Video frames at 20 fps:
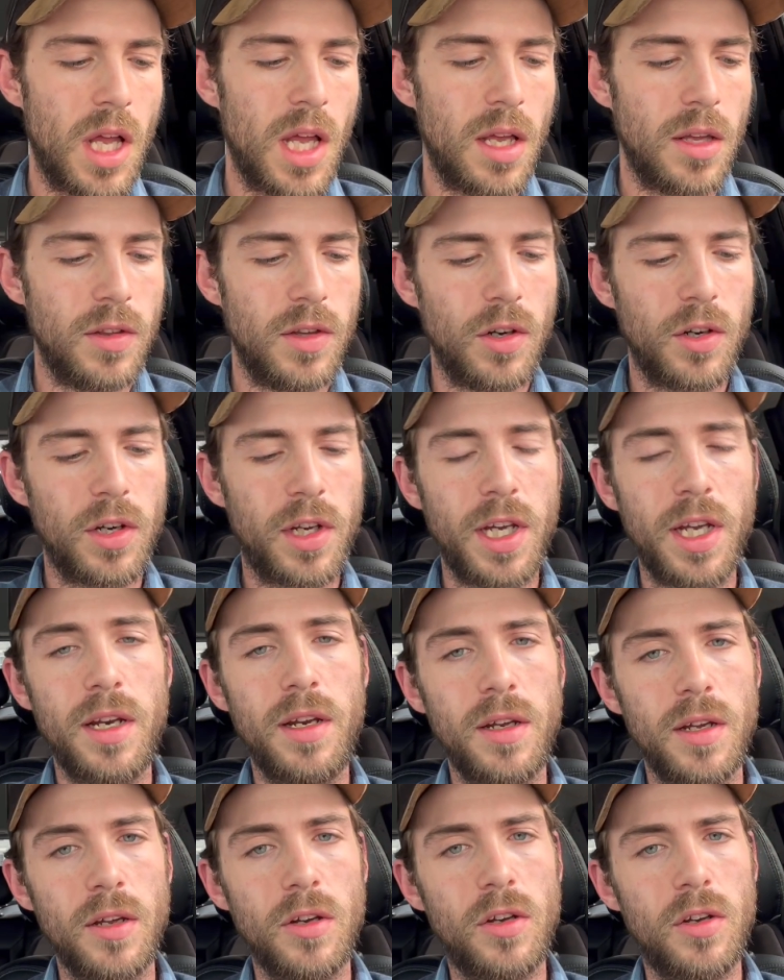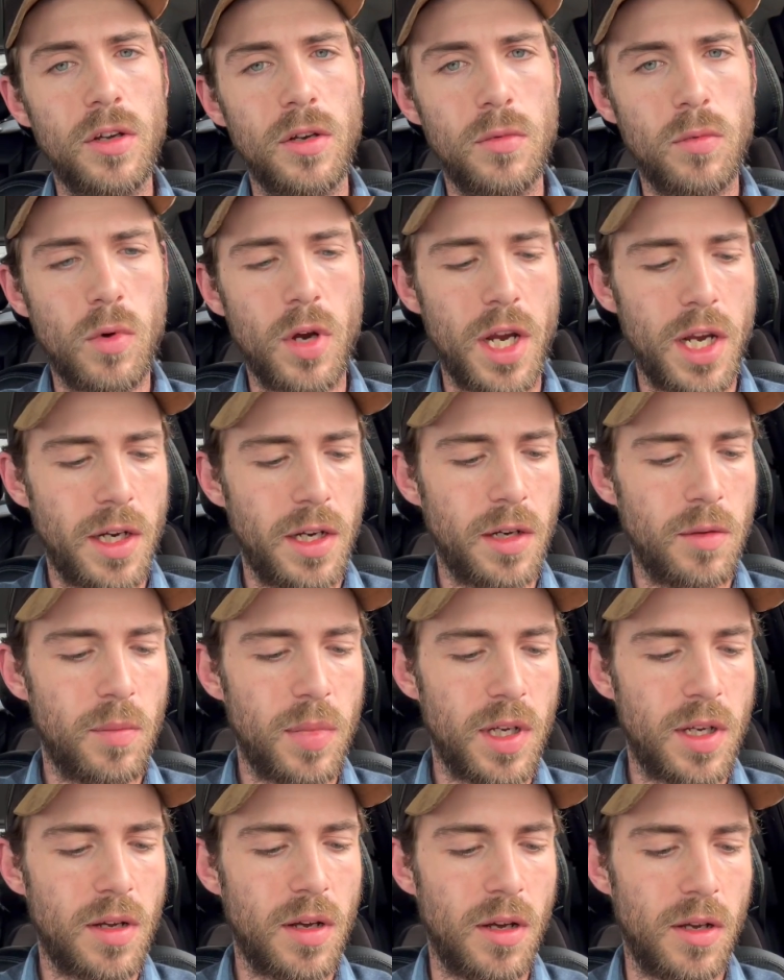they're getting a good rating
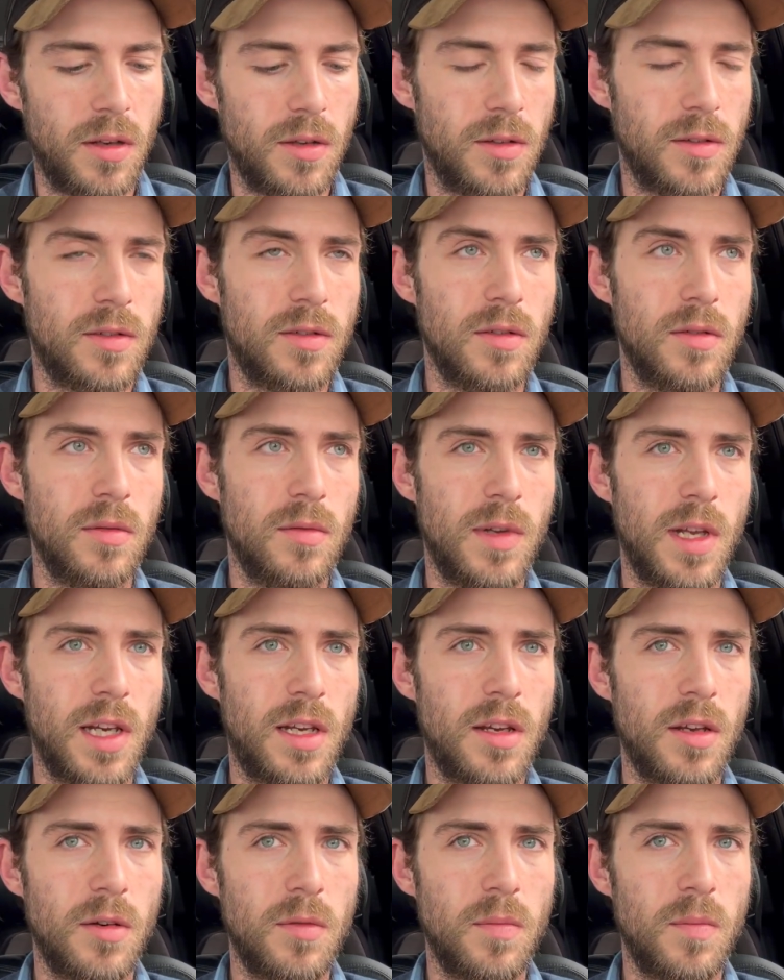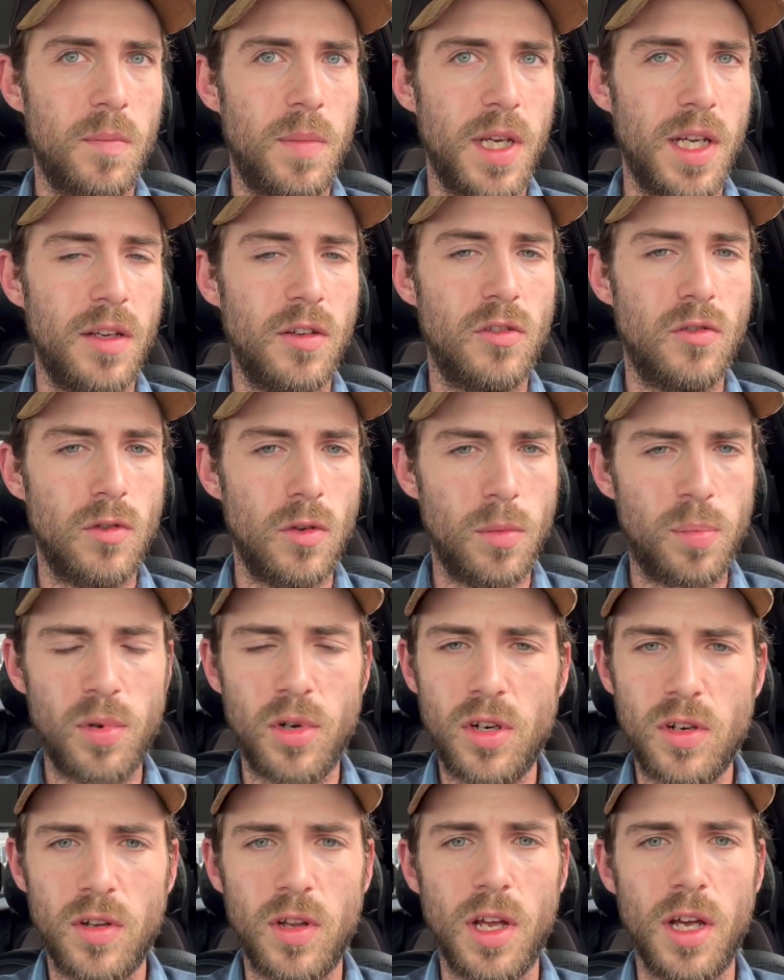because they can be
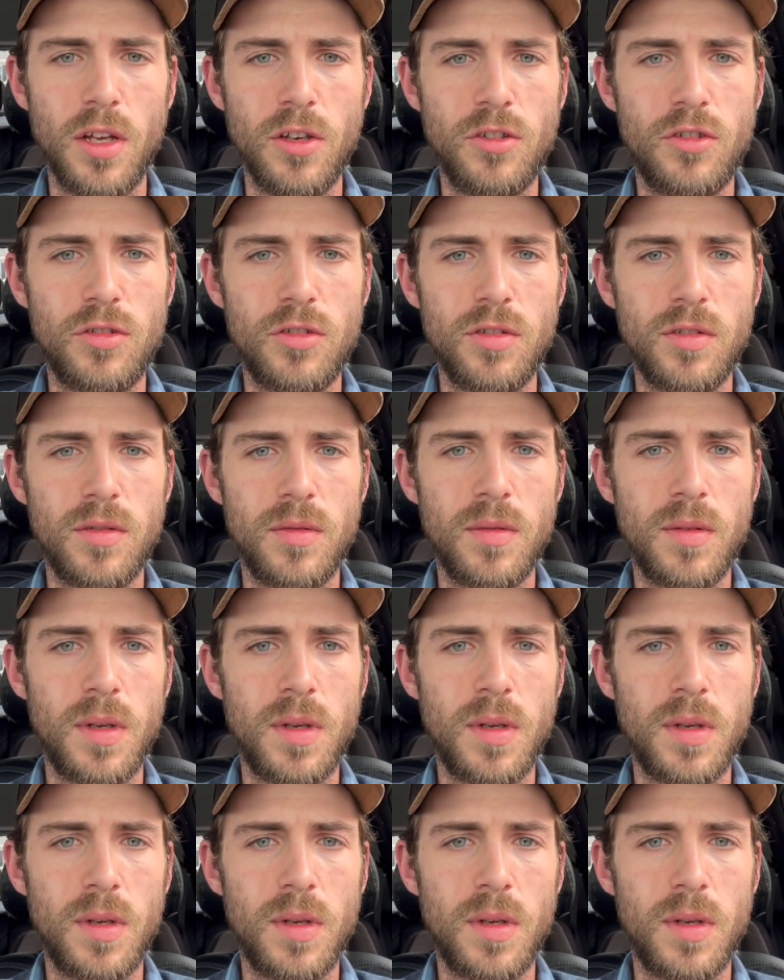super clutch.